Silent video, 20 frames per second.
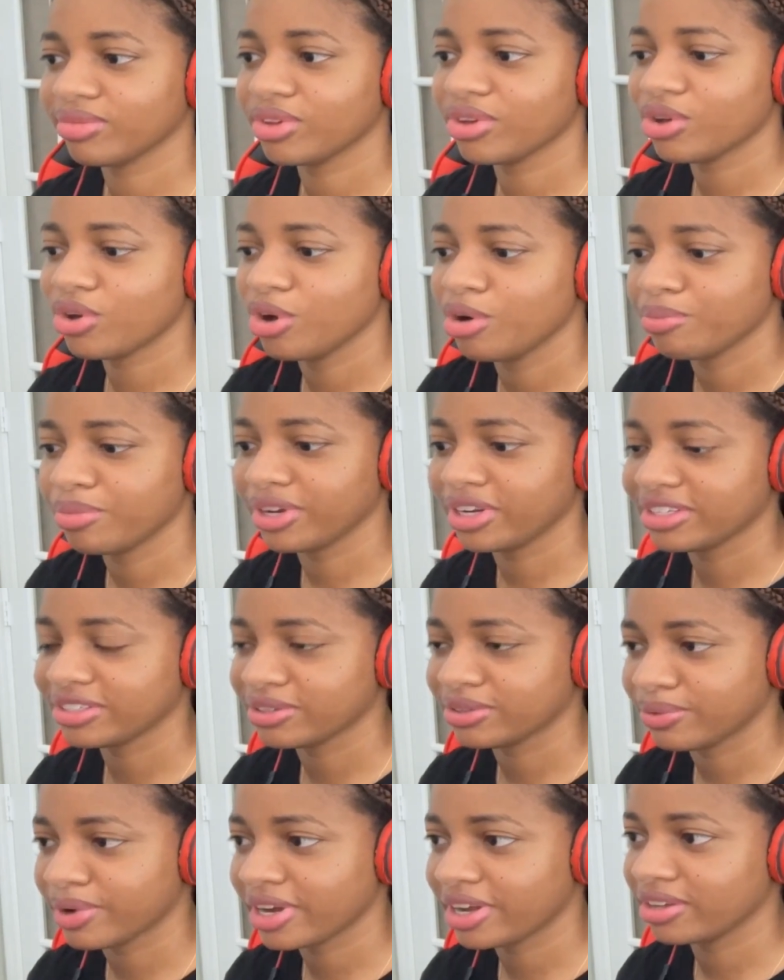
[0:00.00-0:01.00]
I hope it
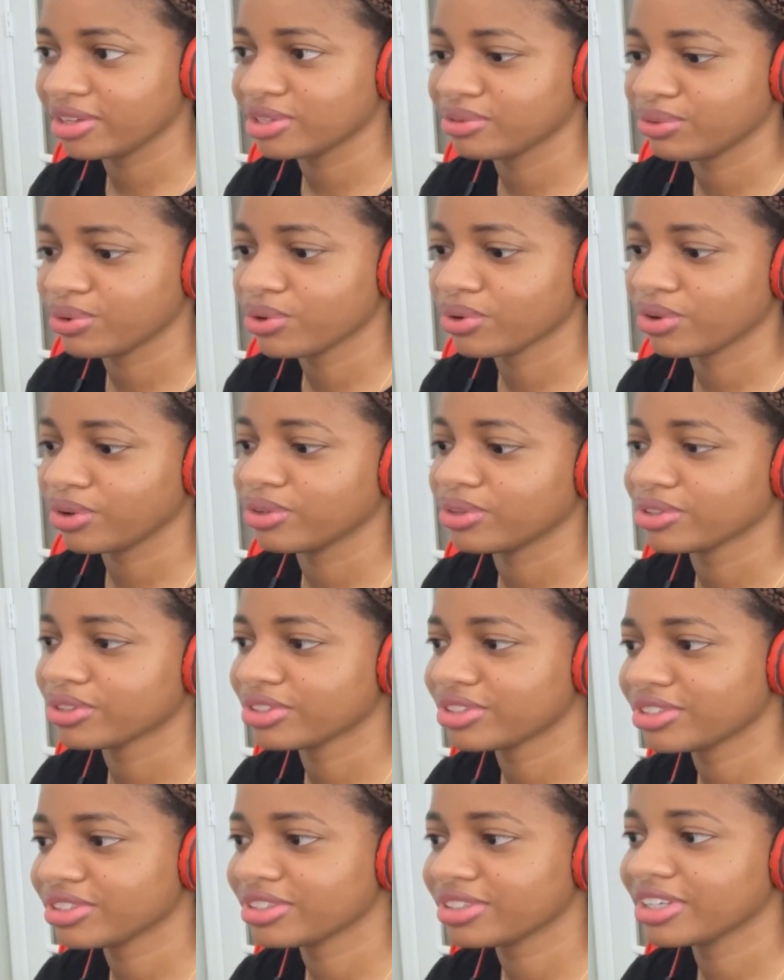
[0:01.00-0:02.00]
doesn't wreck his
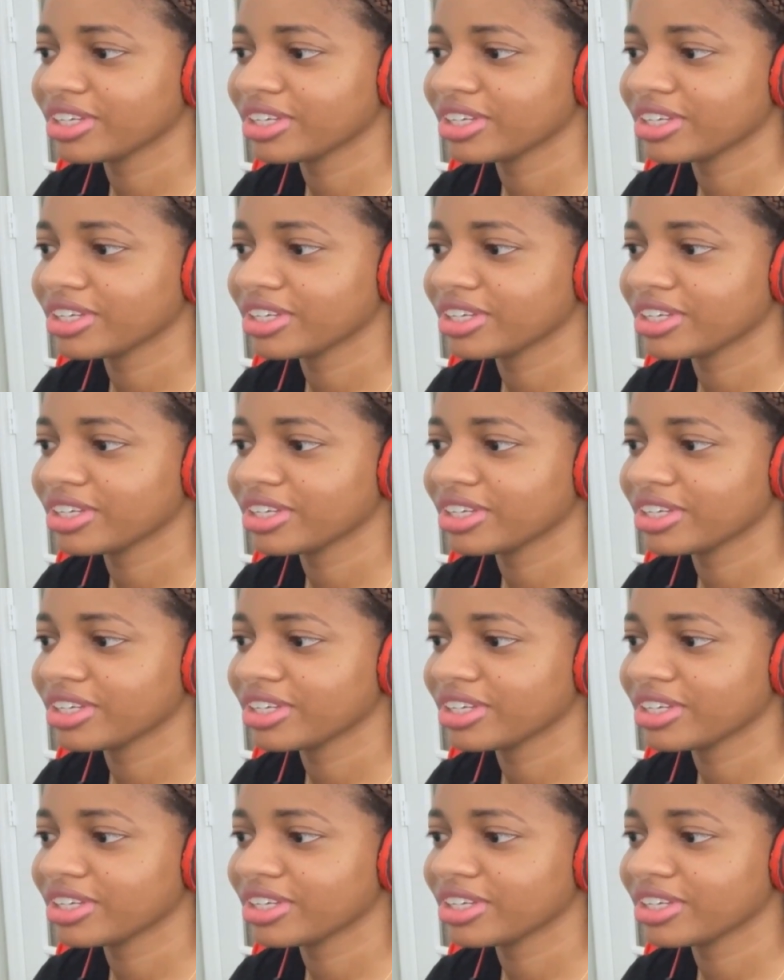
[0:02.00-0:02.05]
vocals.